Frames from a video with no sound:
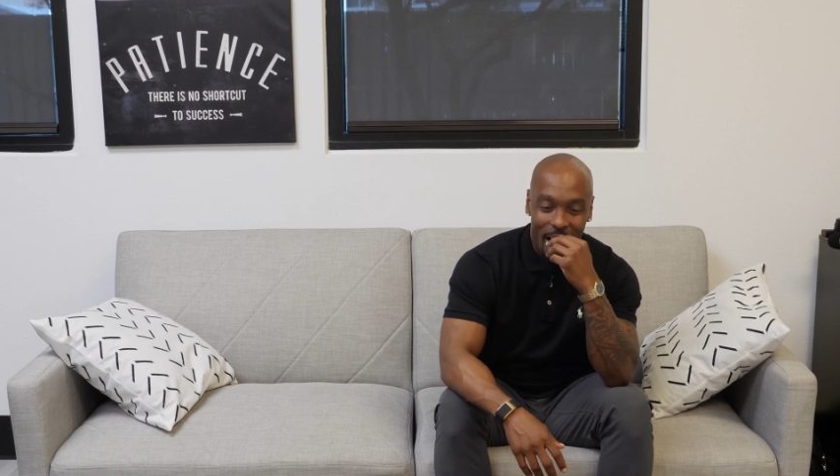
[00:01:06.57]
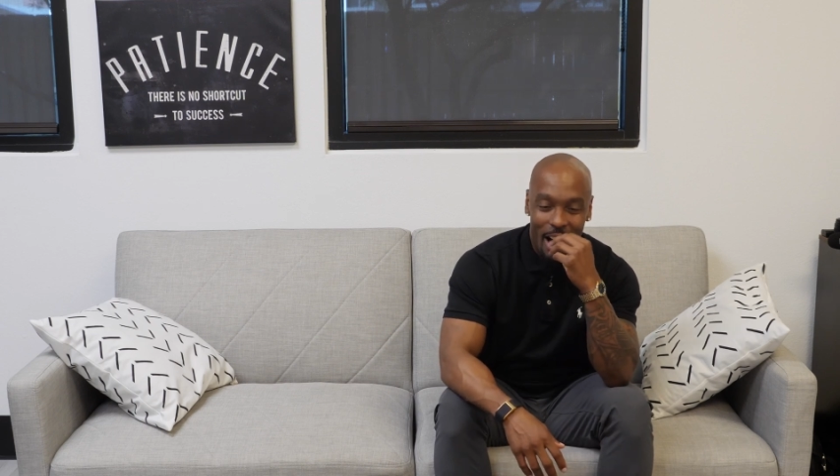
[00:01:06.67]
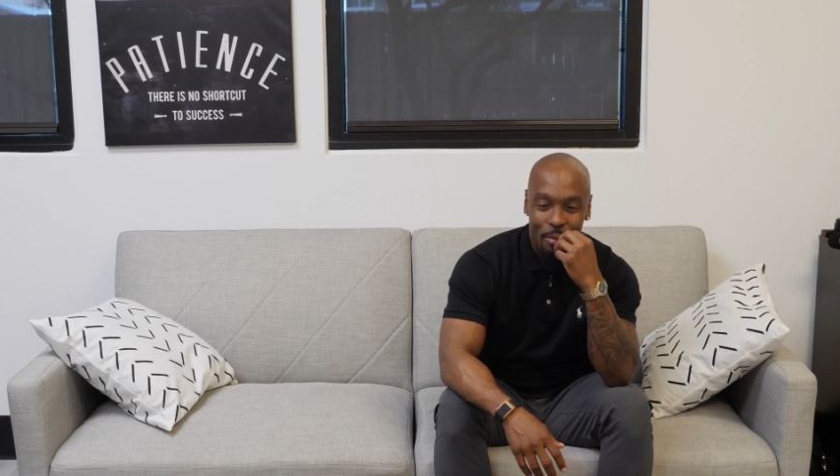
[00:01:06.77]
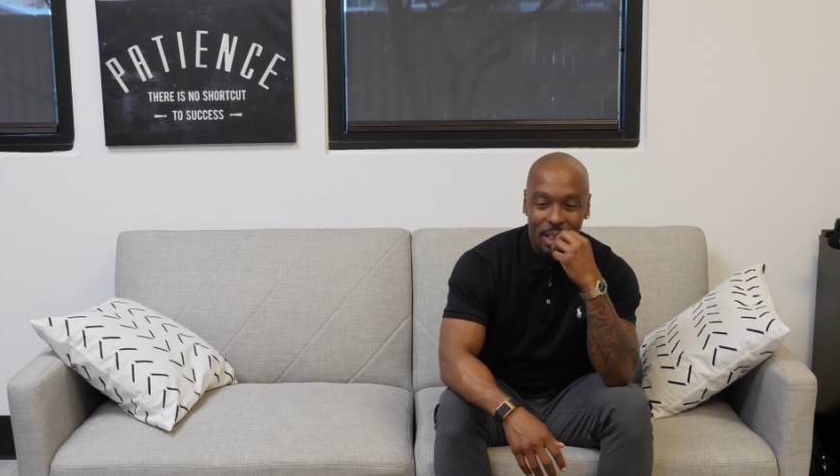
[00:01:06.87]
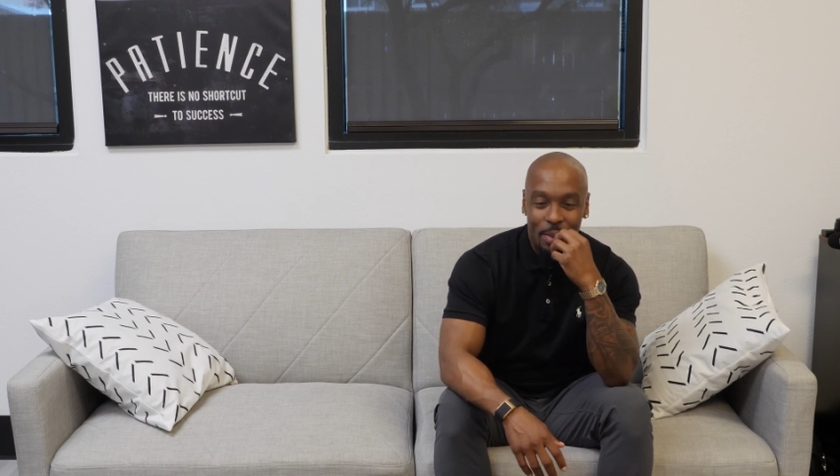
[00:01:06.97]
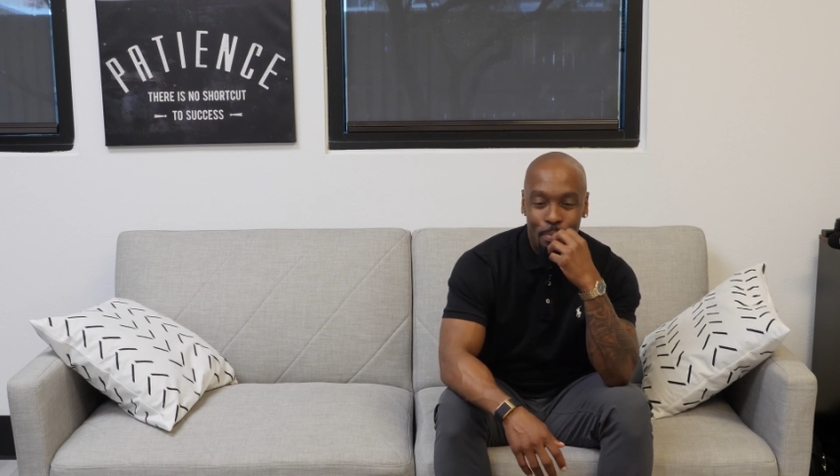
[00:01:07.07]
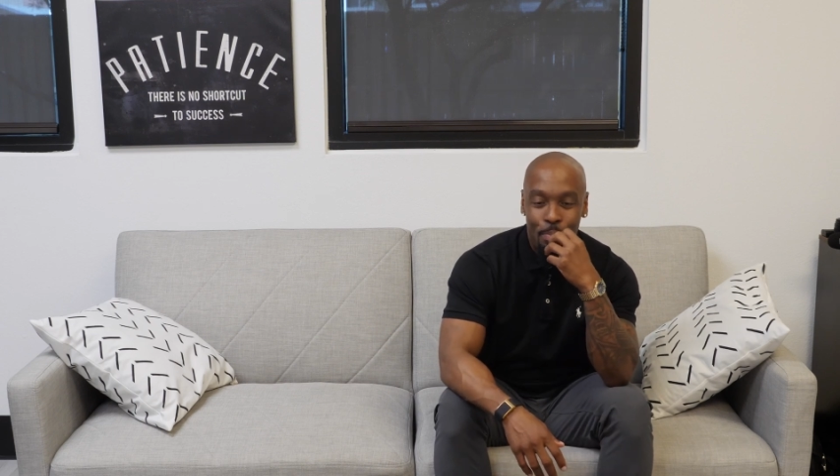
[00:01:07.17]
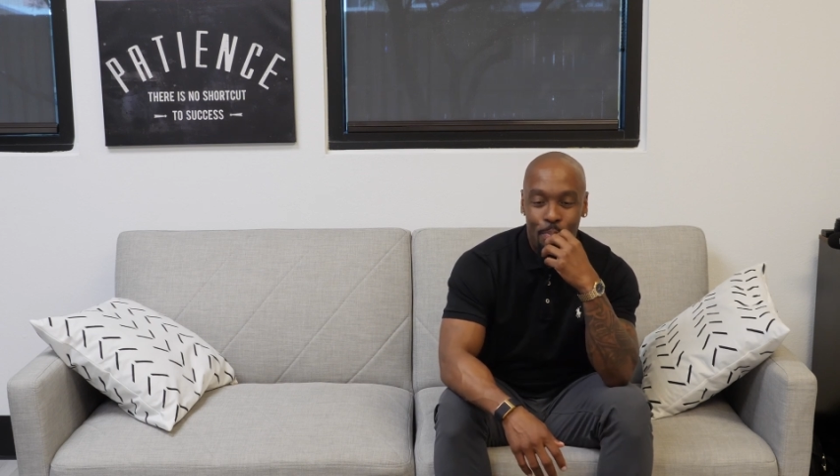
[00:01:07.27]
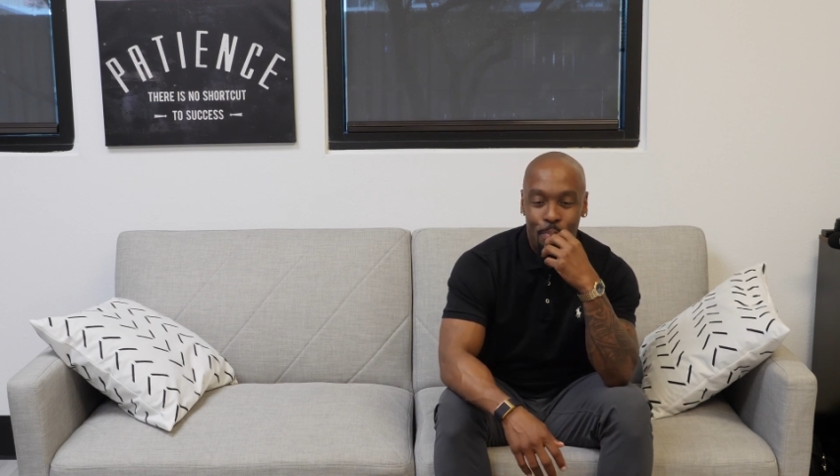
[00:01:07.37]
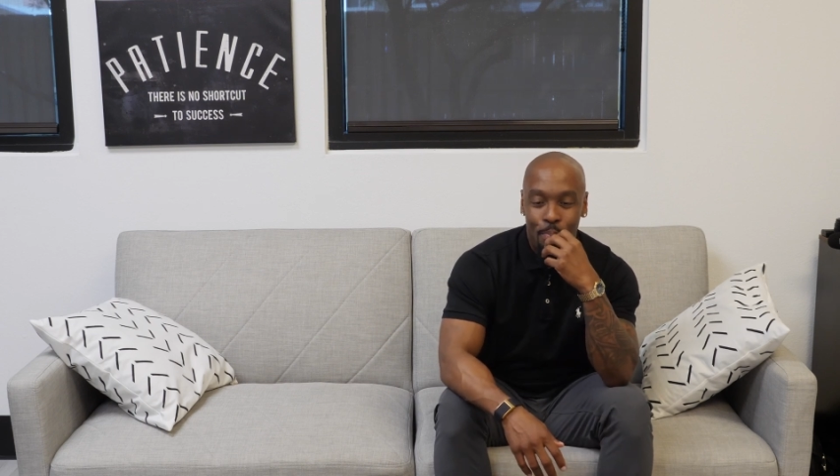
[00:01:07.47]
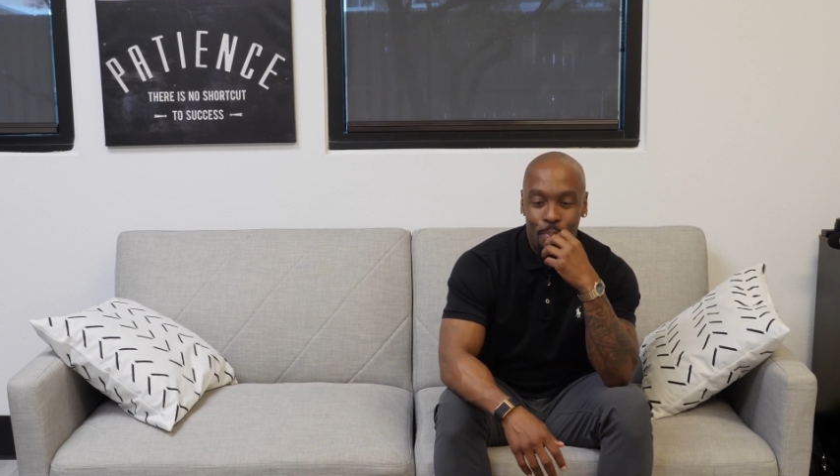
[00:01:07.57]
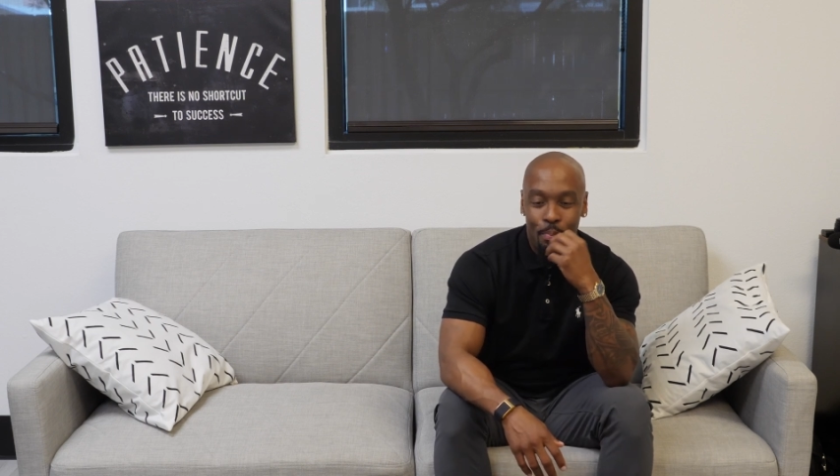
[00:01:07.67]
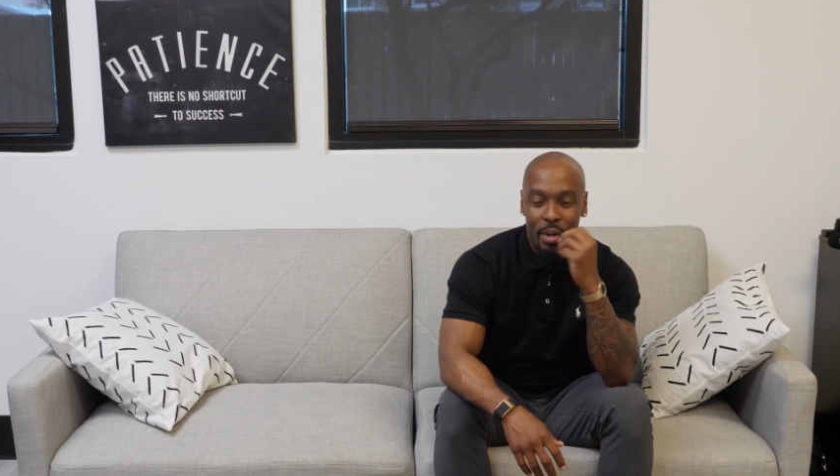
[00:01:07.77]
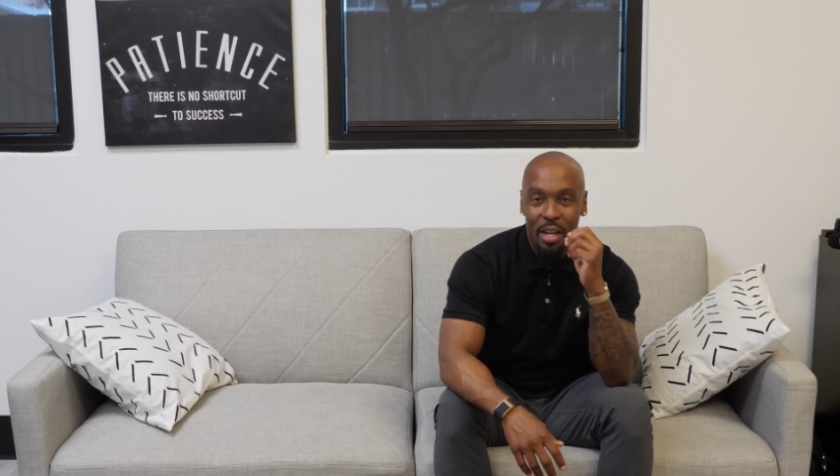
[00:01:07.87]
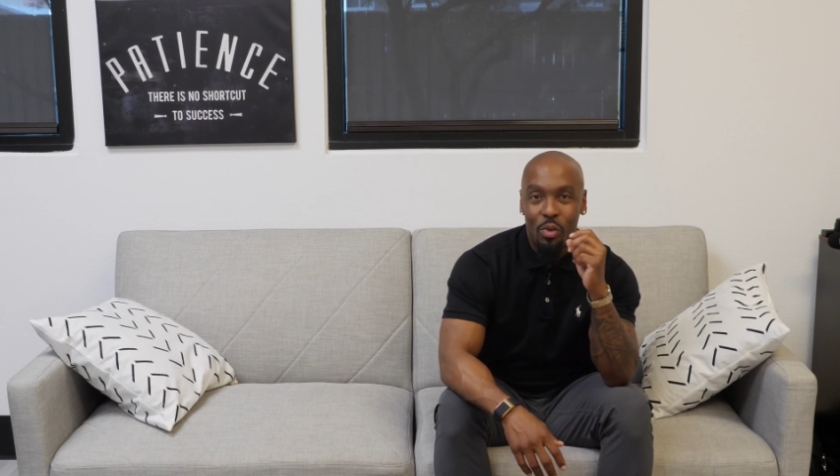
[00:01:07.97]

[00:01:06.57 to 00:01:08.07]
I'm gonna pick